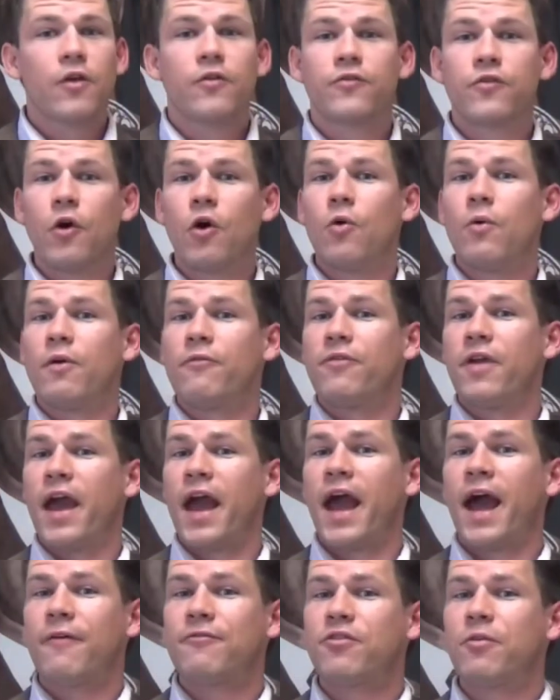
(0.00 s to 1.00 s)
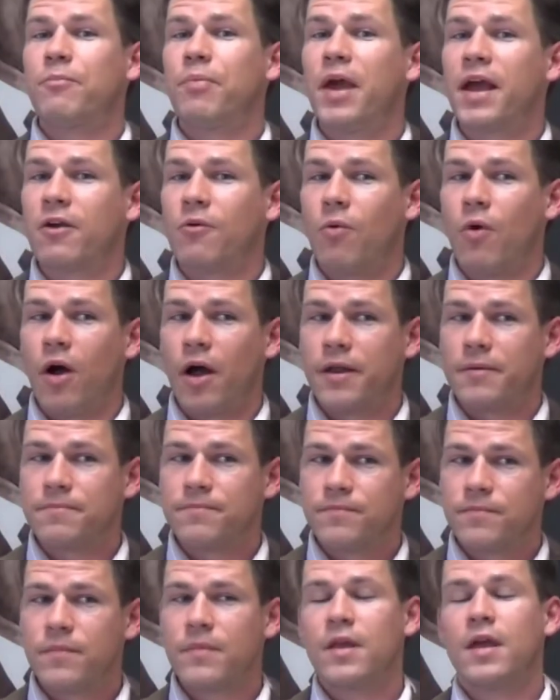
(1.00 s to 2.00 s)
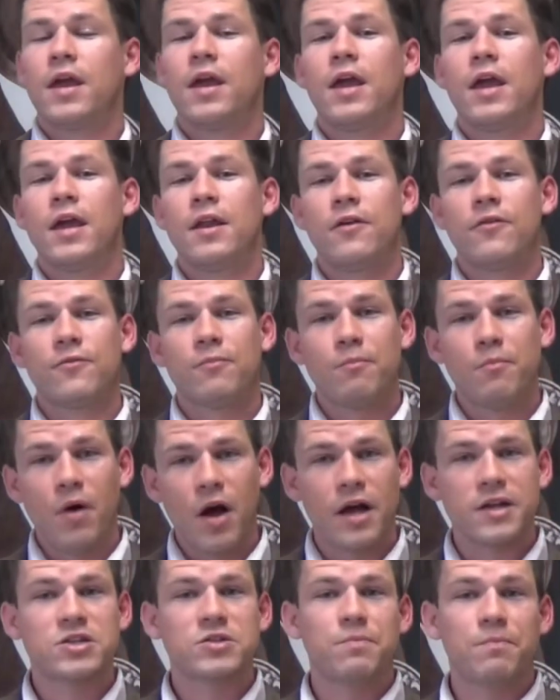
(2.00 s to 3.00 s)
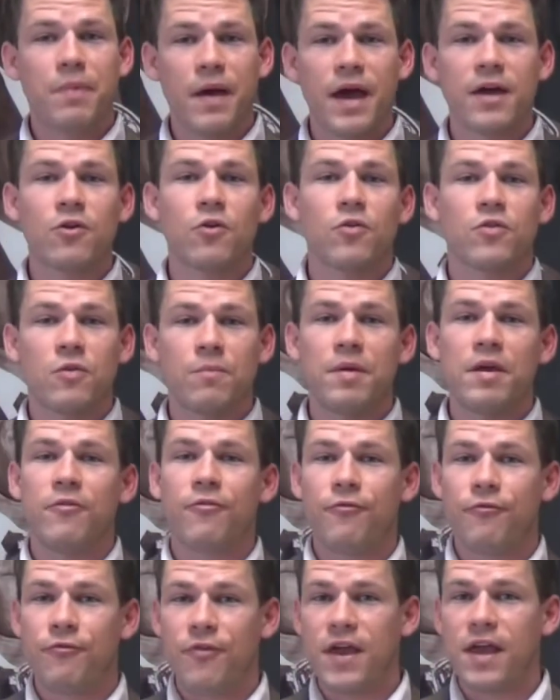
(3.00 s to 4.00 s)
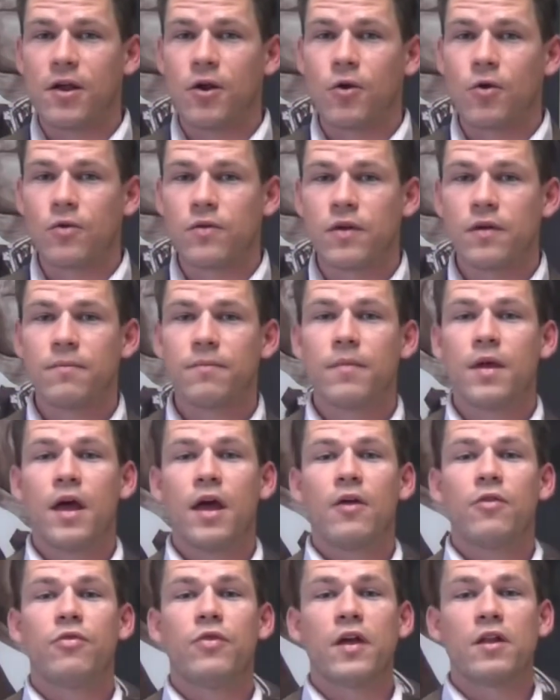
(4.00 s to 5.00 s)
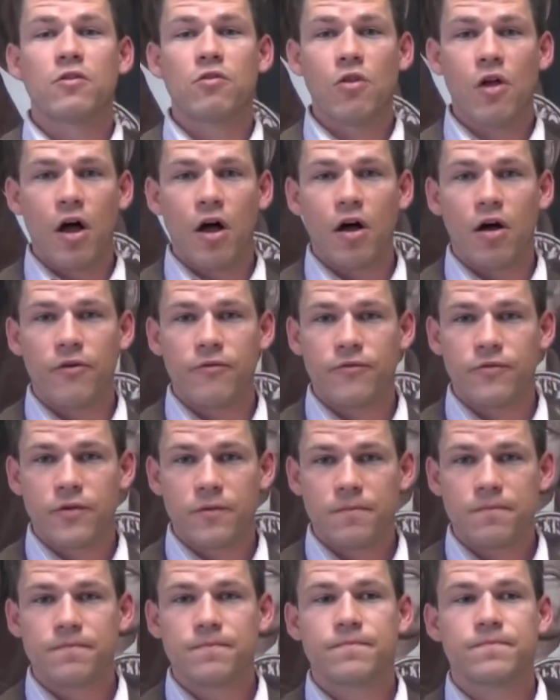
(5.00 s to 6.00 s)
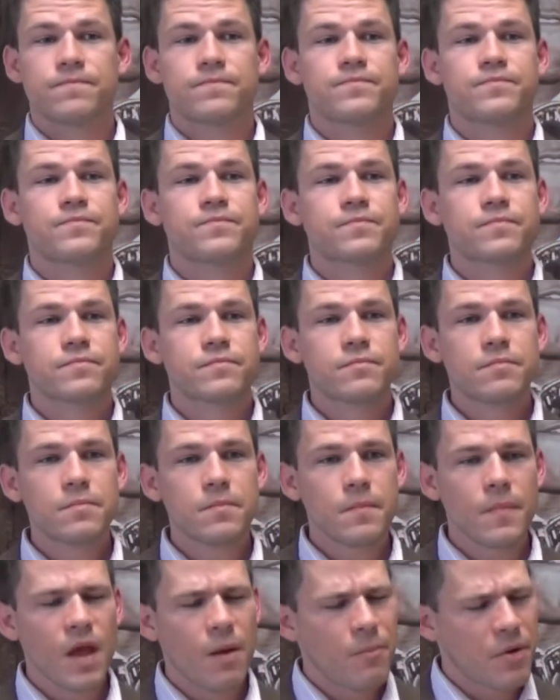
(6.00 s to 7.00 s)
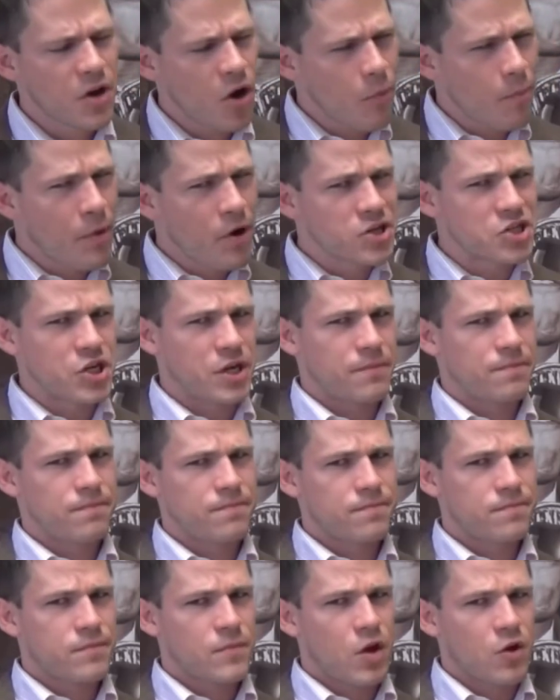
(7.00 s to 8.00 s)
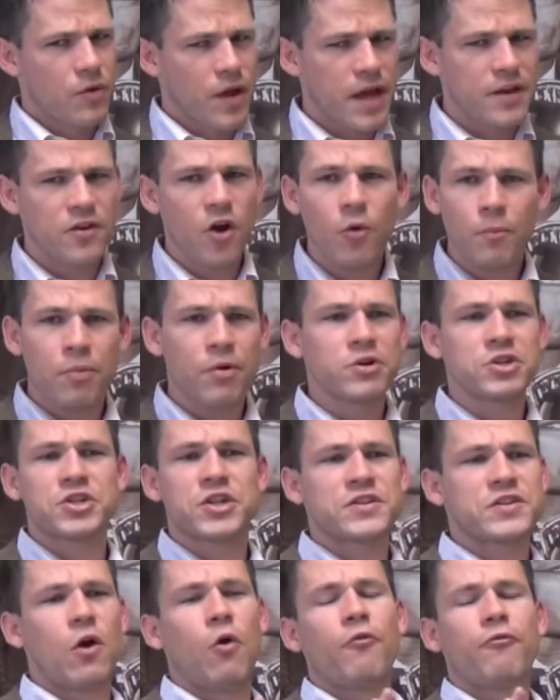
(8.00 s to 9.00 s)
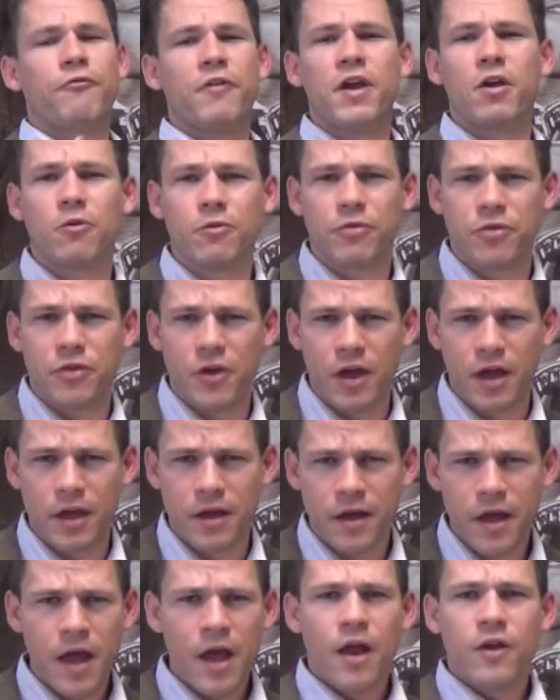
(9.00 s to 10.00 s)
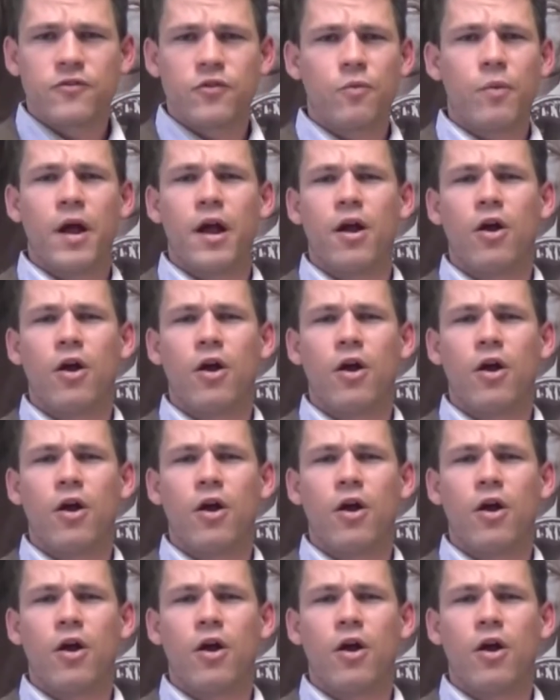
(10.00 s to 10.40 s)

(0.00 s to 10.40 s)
So if you have to pick one, it is much better to be feared than loved. But don't push it. Okay, don't push this whole fear thing to where